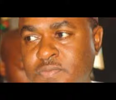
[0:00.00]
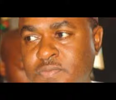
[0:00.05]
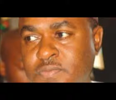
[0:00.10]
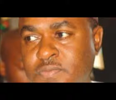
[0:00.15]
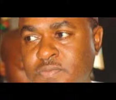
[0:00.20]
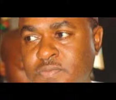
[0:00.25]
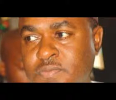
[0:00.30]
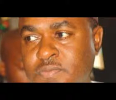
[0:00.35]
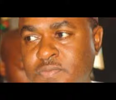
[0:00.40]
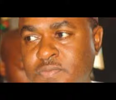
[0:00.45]

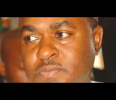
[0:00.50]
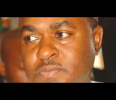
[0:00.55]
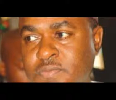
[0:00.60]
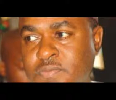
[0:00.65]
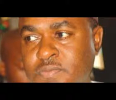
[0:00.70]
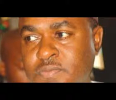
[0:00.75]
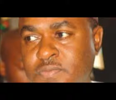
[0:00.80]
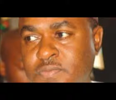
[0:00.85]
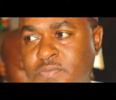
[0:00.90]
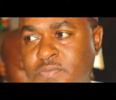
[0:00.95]

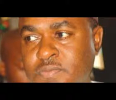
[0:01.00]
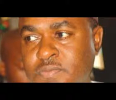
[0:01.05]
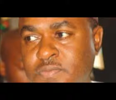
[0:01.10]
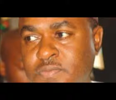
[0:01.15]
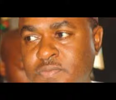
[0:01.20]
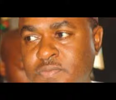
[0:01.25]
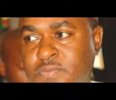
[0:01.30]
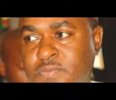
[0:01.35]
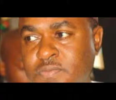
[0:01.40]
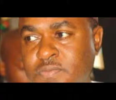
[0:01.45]

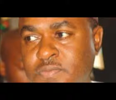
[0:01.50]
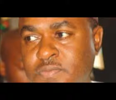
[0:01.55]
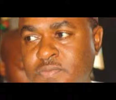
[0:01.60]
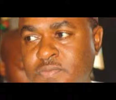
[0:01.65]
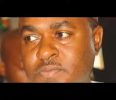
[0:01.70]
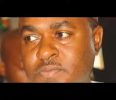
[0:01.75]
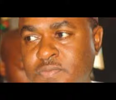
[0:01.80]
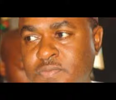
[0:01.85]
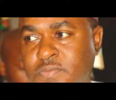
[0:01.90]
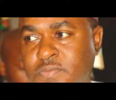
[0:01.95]

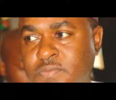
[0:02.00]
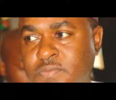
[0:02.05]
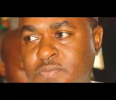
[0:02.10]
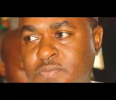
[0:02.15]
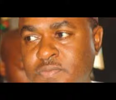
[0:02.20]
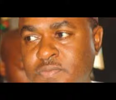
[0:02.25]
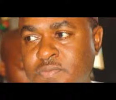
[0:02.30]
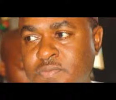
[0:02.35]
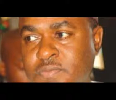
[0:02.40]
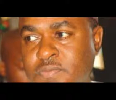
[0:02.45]

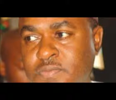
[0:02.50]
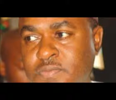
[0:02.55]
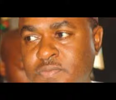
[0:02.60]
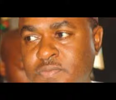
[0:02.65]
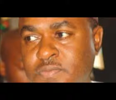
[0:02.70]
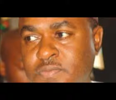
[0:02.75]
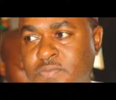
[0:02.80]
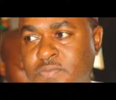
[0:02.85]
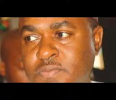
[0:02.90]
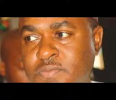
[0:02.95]

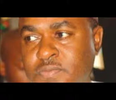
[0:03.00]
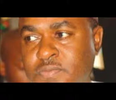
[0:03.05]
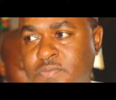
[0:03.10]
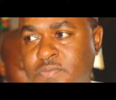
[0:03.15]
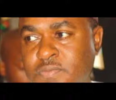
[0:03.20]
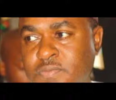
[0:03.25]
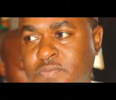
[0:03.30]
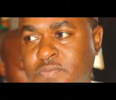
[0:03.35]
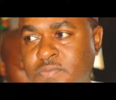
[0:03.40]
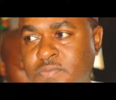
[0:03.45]

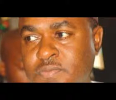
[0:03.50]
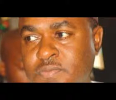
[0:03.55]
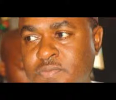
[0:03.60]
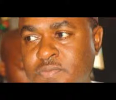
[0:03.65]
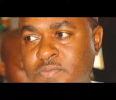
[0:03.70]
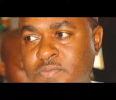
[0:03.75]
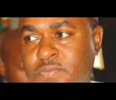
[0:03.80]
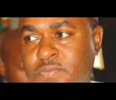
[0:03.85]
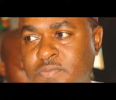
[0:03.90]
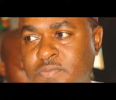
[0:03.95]

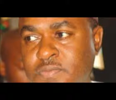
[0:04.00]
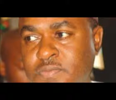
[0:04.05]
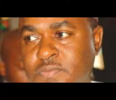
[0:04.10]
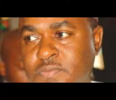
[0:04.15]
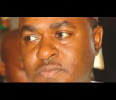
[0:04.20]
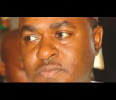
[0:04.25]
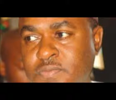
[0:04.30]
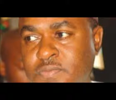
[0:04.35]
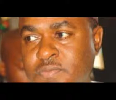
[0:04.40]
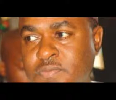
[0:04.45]

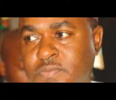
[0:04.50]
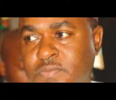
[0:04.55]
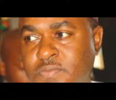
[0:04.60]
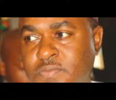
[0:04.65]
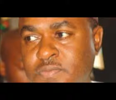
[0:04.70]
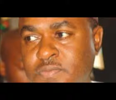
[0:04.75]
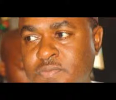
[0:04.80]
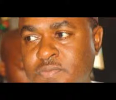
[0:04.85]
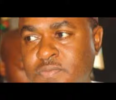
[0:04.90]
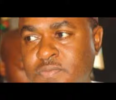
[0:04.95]

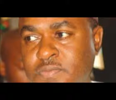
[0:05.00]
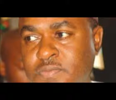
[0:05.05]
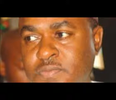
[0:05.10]
(no lip movement)